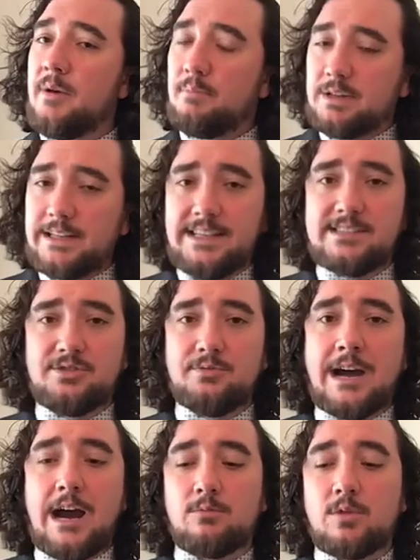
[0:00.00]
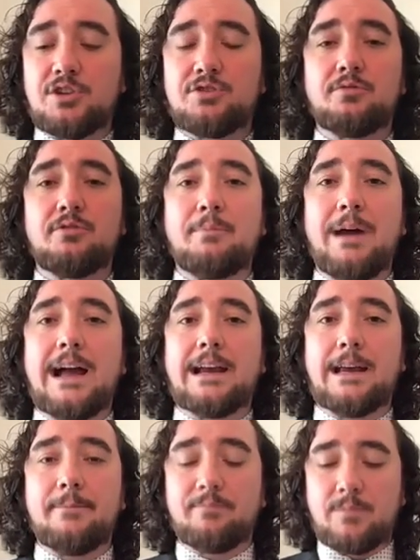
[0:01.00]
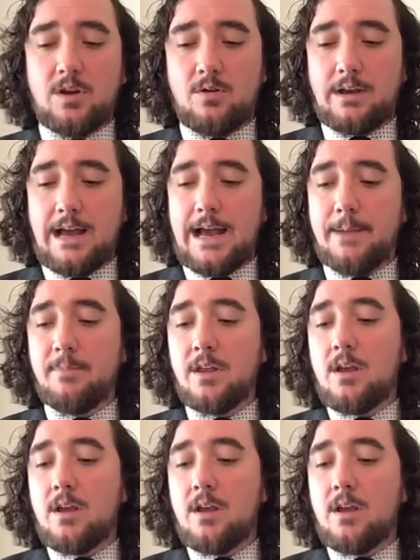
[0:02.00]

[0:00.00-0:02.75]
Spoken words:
Please do not rush through the packet, okay?